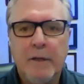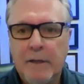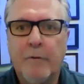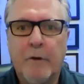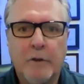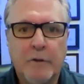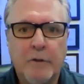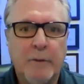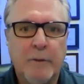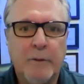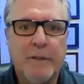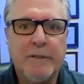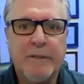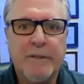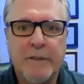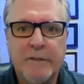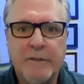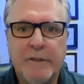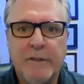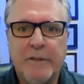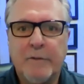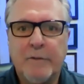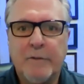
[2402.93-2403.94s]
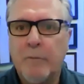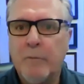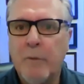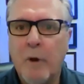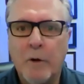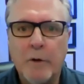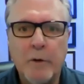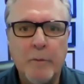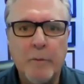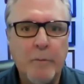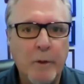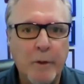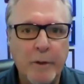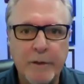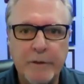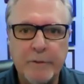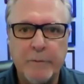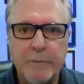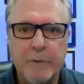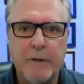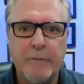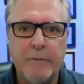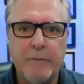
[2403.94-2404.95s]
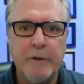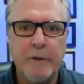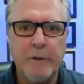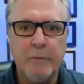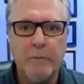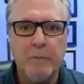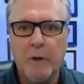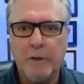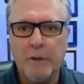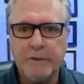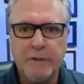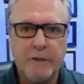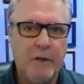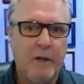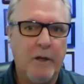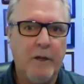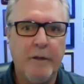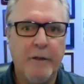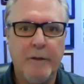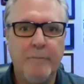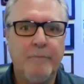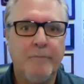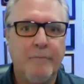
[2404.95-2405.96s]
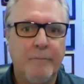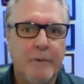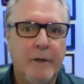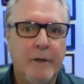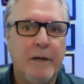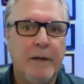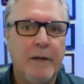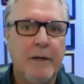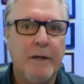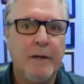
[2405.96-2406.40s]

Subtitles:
virtual assistants, remote employees, whatever you want to call them, right?